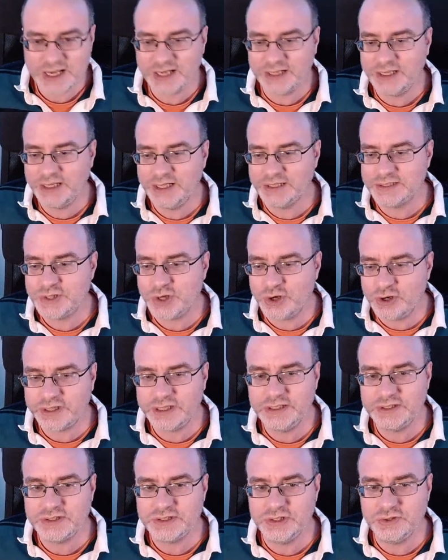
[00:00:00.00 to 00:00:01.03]
here
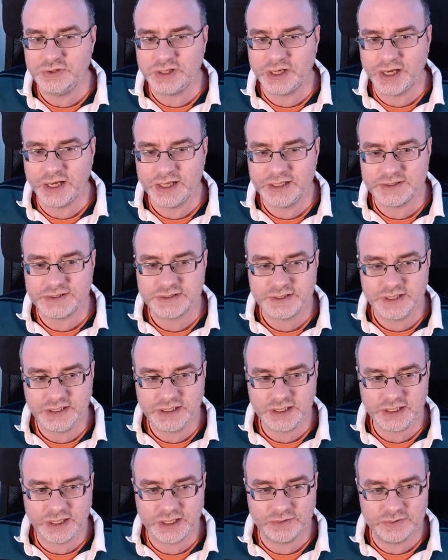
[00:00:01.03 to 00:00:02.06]
talking to you guys
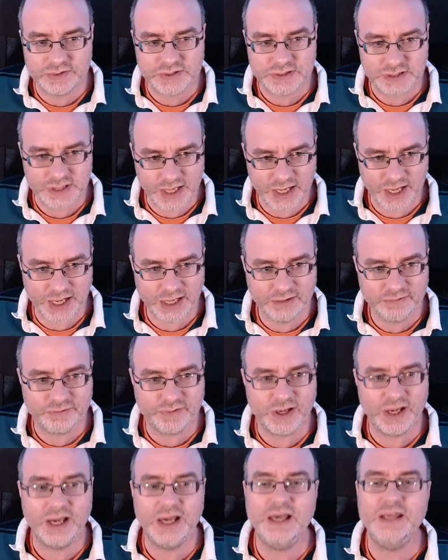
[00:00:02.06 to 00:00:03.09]
thinking I was live,
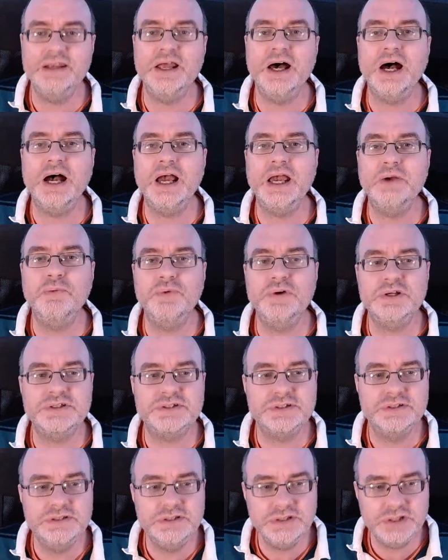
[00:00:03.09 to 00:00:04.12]
and I
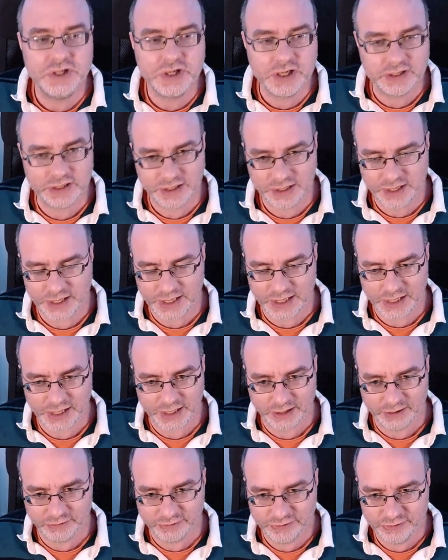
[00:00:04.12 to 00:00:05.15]
was not
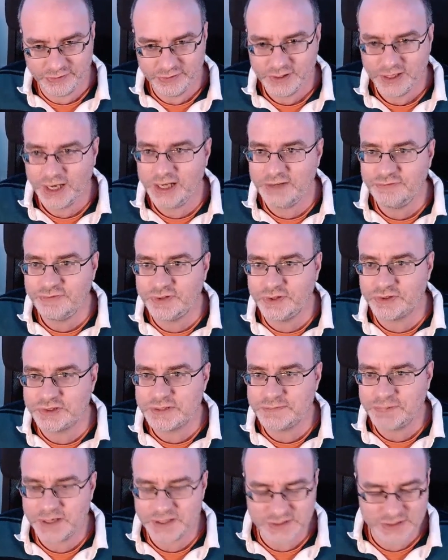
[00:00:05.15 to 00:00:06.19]
live. I forgot to
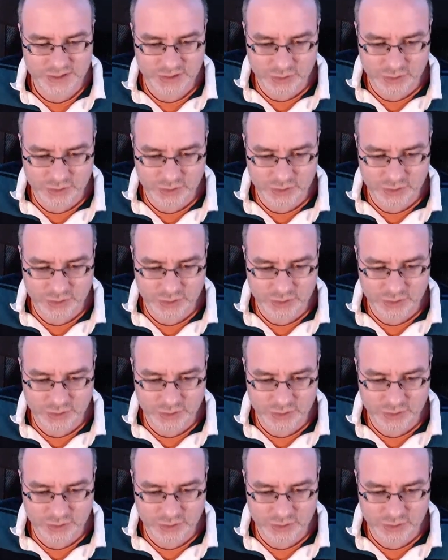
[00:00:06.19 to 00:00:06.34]
press the go